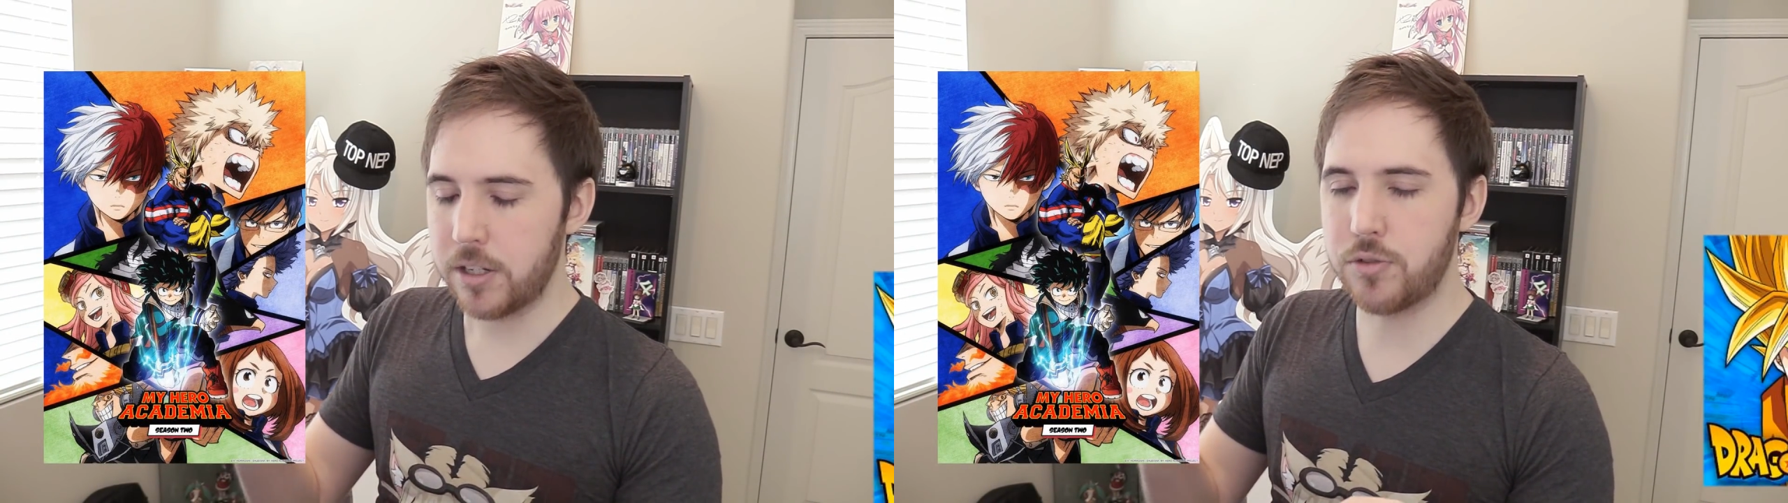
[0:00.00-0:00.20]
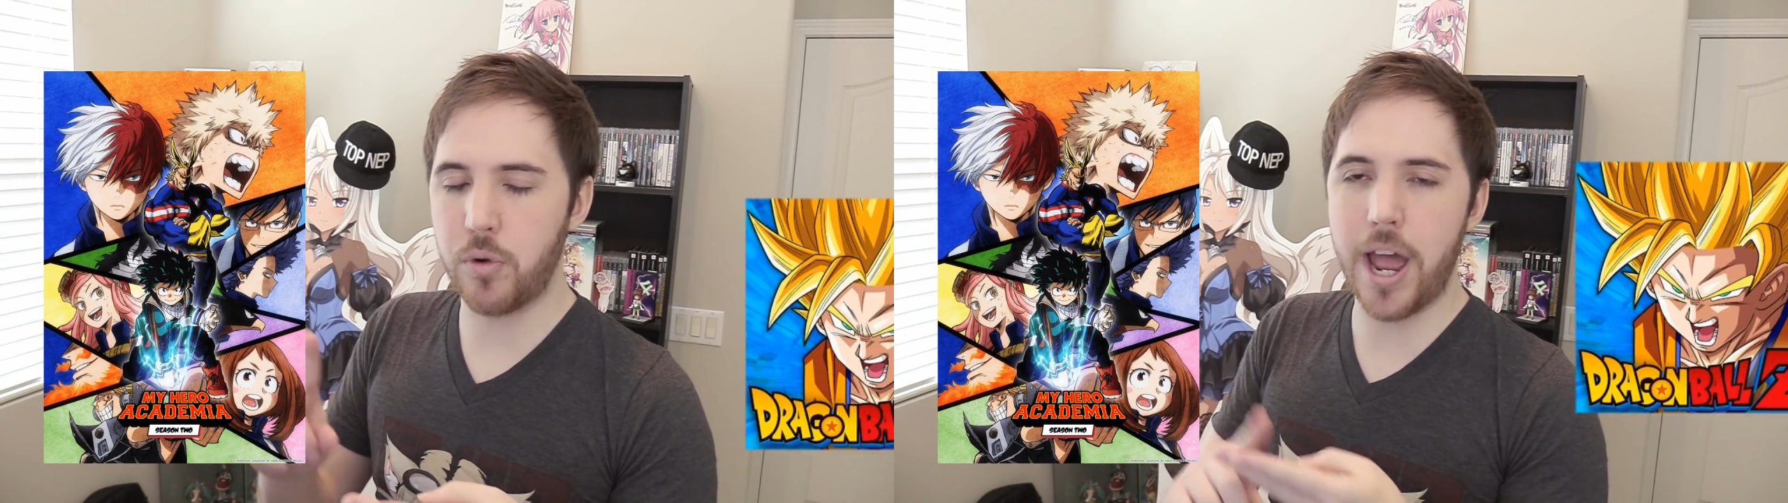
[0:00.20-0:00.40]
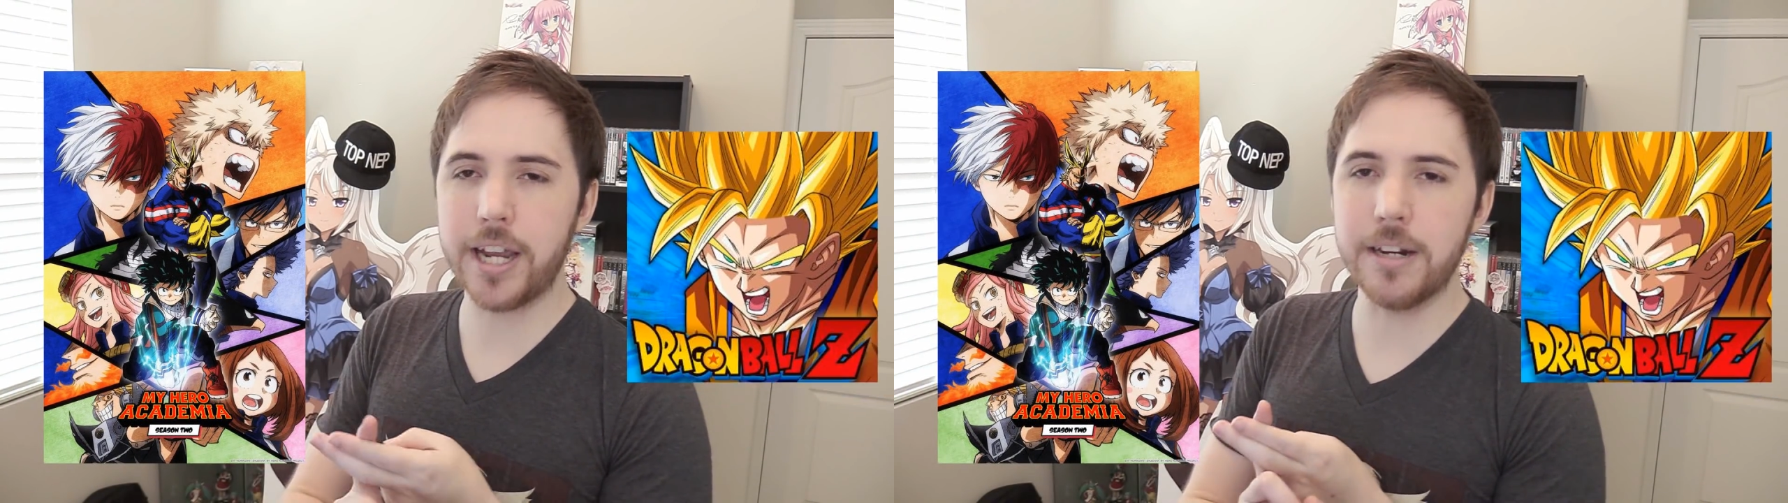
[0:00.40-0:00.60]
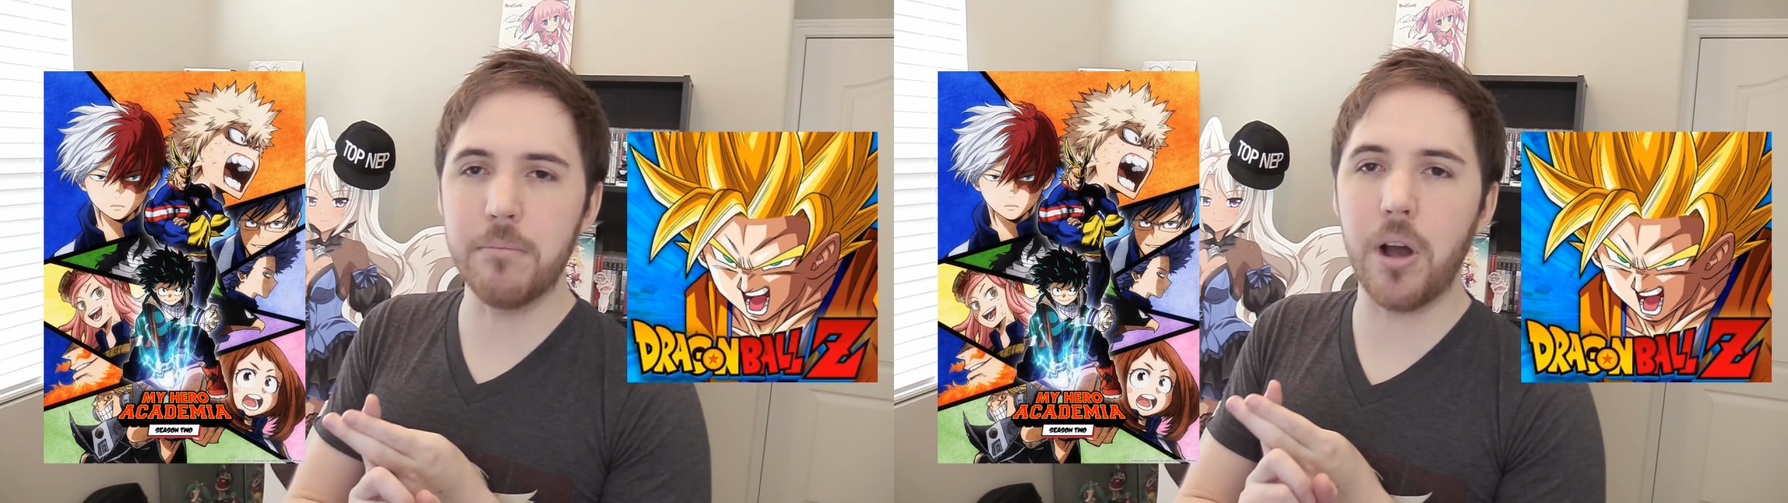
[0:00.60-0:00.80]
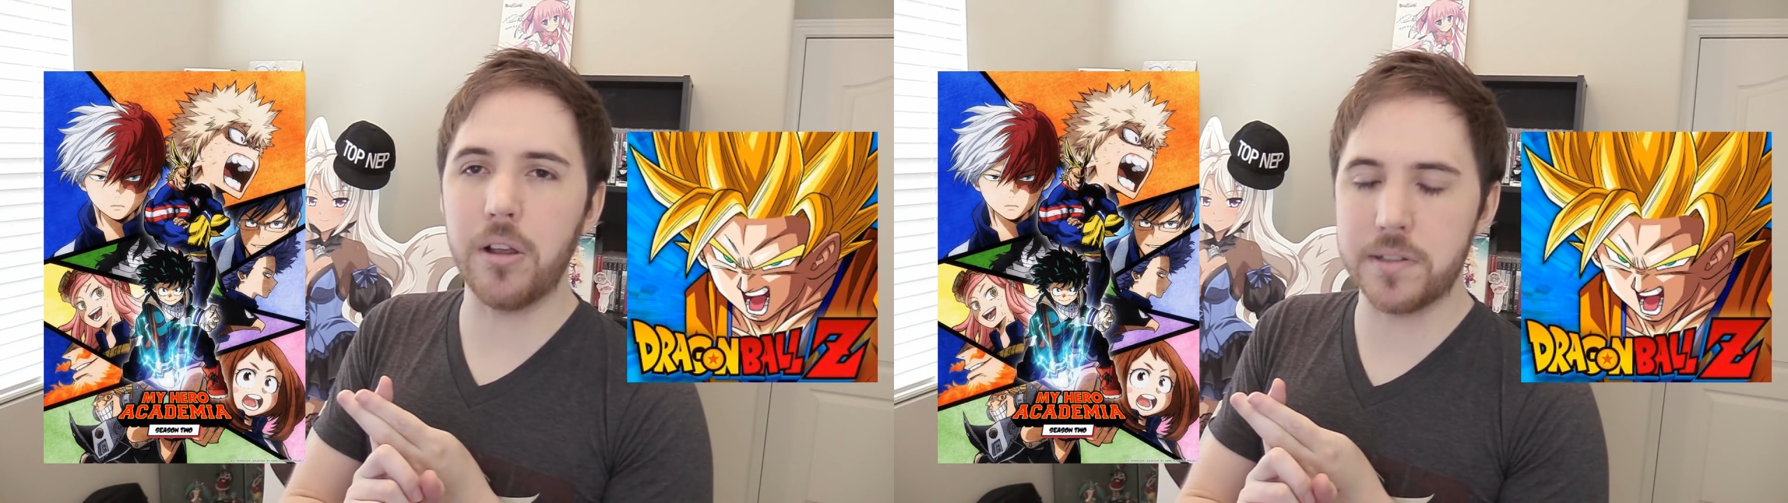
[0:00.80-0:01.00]

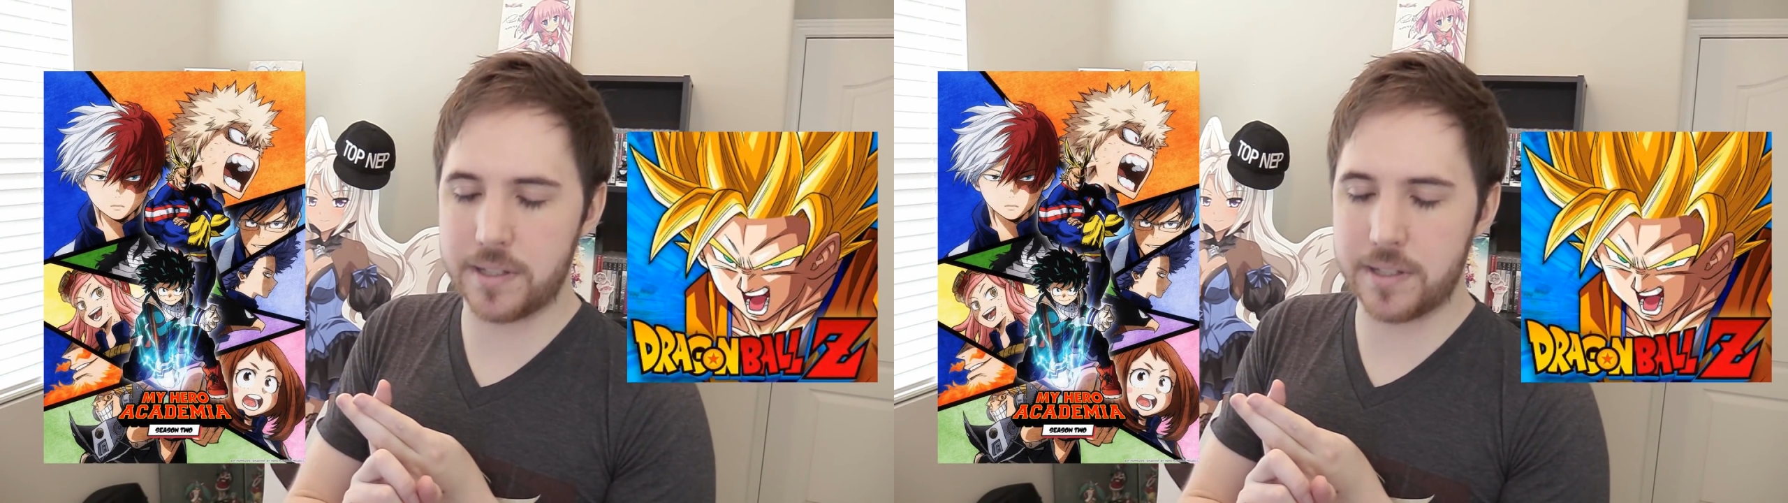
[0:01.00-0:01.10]
Dragon Ball